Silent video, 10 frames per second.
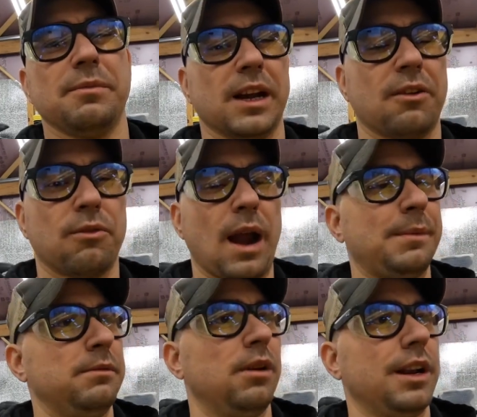my
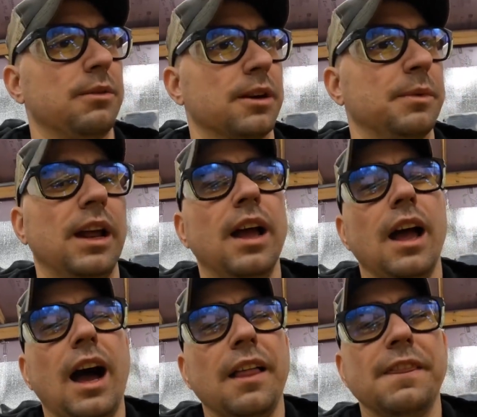crappy body work, but
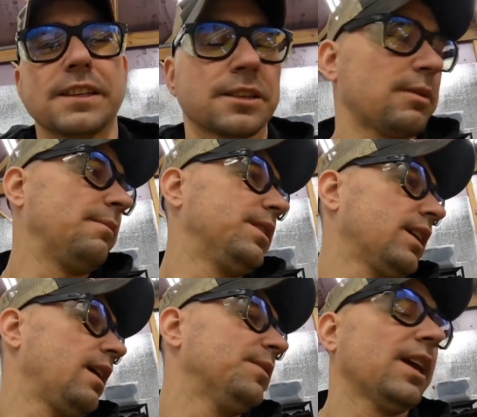this is what I'm
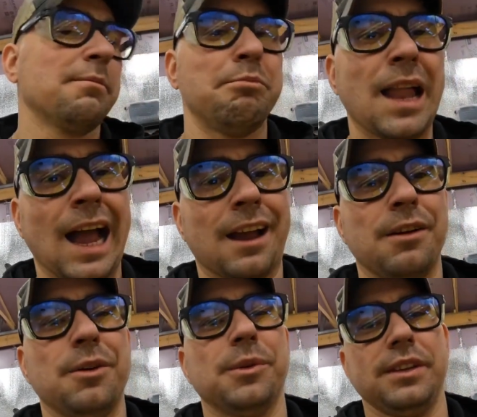thinking. I'm thinking black
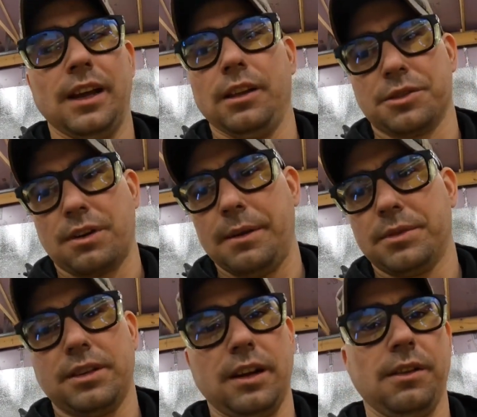with yellow
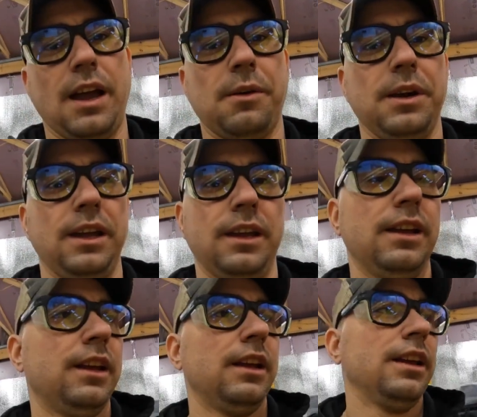stripes, you know, that way,
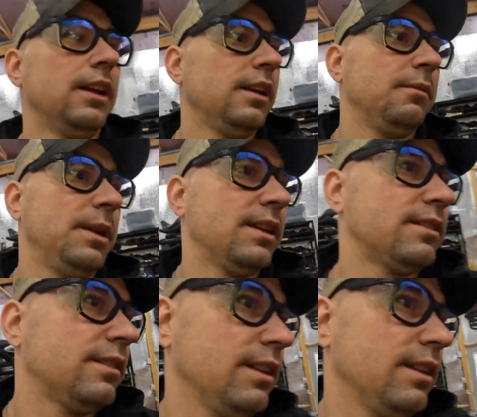because, you